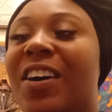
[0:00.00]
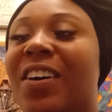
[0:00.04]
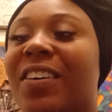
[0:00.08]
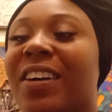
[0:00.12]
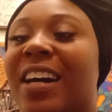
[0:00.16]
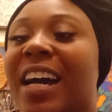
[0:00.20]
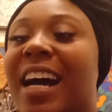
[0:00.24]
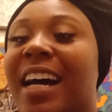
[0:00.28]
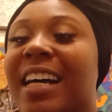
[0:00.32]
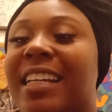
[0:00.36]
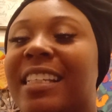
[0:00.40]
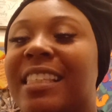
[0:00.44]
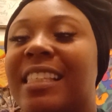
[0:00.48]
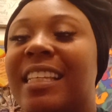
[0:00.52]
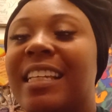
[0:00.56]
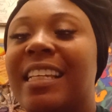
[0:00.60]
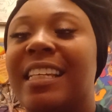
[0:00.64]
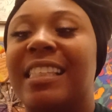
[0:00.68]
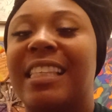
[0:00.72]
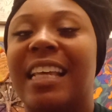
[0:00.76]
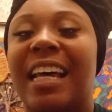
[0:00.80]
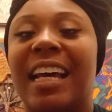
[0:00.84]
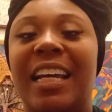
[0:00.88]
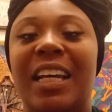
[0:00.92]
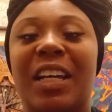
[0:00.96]
God
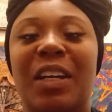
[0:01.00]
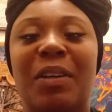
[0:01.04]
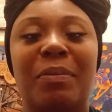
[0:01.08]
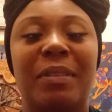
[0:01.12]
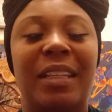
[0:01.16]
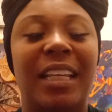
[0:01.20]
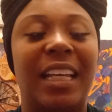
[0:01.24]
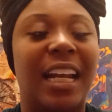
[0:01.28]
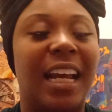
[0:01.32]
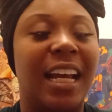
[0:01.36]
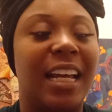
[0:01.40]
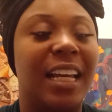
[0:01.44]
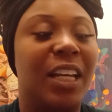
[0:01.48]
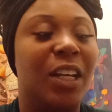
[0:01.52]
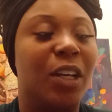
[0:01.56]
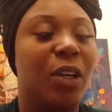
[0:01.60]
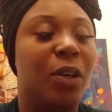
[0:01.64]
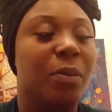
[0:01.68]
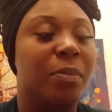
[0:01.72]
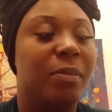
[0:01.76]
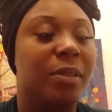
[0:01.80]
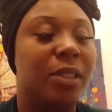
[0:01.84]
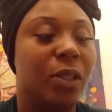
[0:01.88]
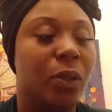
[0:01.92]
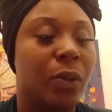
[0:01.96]
says, I am that I
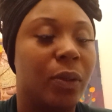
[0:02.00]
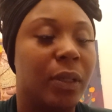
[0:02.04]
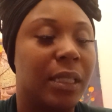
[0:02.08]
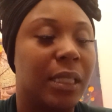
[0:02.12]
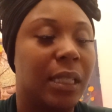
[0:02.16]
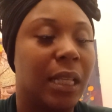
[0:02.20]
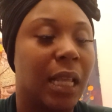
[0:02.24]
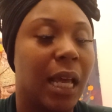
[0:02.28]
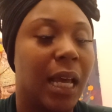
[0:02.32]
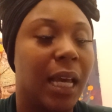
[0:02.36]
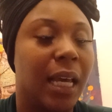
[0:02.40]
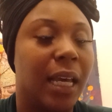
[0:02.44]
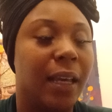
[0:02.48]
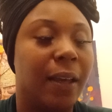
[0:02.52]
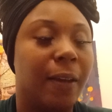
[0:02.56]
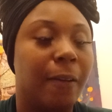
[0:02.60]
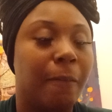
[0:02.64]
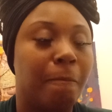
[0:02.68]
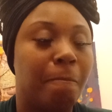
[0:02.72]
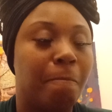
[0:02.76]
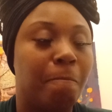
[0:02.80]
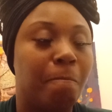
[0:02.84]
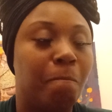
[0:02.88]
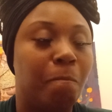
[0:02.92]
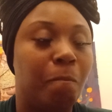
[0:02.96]
am. So it's like,
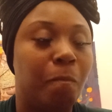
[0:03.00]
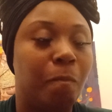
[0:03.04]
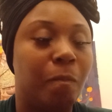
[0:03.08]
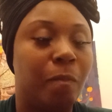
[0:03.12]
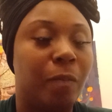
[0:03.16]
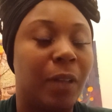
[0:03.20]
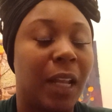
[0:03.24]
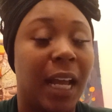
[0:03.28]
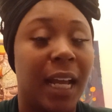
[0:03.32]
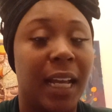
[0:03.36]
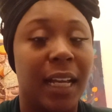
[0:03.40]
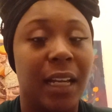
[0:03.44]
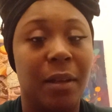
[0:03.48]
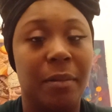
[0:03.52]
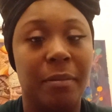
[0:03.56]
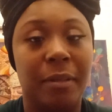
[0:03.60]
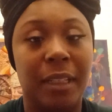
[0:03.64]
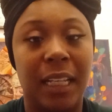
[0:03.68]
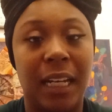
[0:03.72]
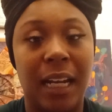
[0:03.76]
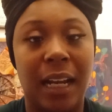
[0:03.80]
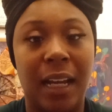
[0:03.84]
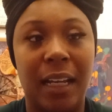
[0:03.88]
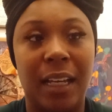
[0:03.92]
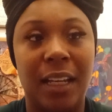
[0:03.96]
I am
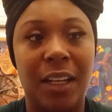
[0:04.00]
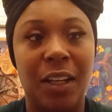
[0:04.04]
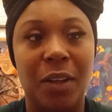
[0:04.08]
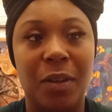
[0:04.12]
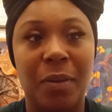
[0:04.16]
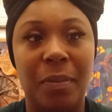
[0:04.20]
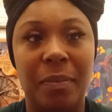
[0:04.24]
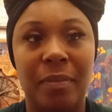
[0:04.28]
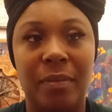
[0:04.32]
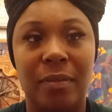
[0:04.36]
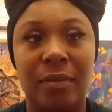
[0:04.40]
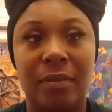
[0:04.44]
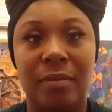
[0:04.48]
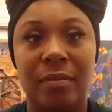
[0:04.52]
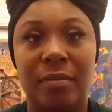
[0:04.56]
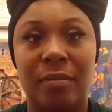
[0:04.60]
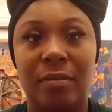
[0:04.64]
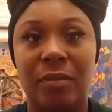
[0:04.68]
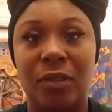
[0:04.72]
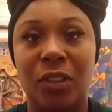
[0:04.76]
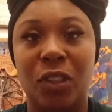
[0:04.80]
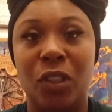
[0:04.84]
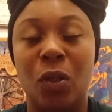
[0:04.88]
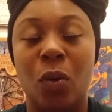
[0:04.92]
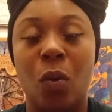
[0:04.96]
that I am.
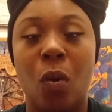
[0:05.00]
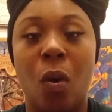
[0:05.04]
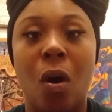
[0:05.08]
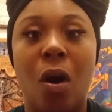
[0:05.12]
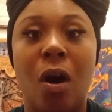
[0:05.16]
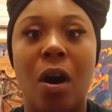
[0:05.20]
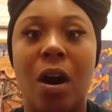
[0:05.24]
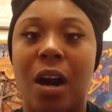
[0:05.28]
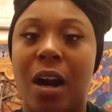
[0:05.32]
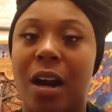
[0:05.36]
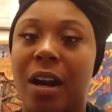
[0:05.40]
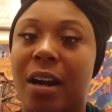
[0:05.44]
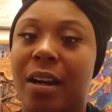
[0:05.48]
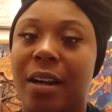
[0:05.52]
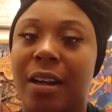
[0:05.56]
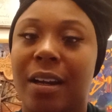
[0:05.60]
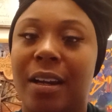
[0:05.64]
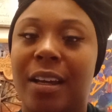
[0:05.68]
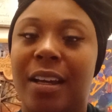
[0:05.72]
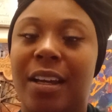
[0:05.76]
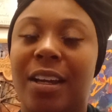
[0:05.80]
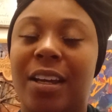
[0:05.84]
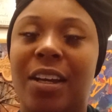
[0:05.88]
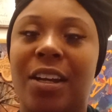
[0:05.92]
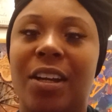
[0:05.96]
You are.
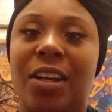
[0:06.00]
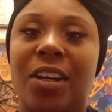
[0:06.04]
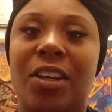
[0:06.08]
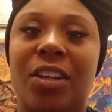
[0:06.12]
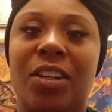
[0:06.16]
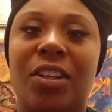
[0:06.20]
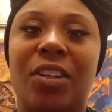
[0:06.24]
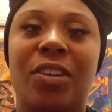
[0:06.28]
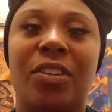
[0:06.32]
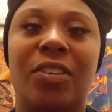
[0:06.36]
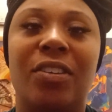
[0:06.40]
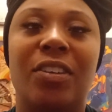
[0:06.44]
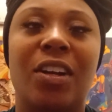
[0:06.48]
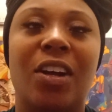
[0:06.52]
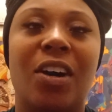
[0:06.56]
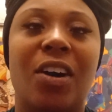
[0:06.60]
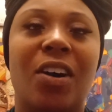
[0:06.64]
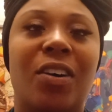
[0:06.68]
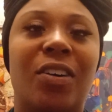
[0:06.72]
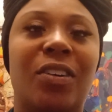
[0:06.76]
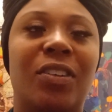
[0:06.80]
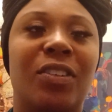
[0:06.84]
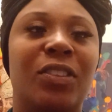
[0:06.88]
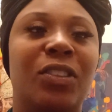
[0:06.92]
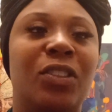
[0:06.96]

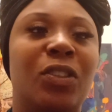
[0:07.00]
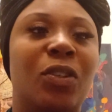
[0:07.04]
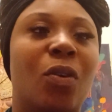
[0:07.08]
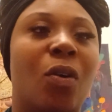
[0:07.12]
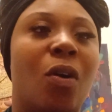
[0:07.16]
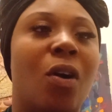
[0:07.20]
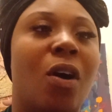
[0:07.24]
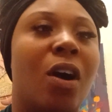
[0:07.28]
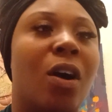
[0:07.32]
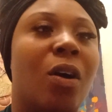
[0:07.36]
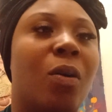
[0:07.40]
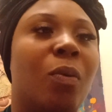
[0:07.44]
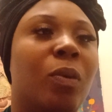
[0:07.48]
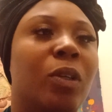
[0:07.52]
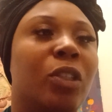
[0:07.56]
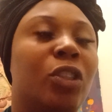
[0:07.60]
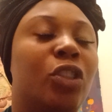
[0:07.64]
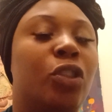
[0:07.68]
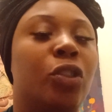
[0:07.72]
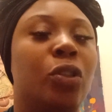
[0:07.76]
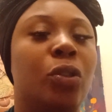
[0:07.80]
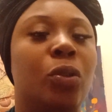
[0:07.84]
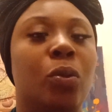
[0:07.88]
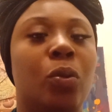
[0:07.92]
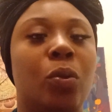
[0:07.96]
You are what
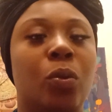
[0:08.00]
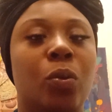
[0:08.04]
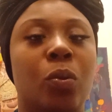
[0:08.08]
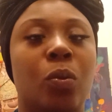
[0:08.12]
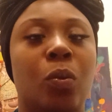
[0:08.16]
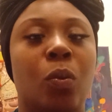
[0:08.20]
you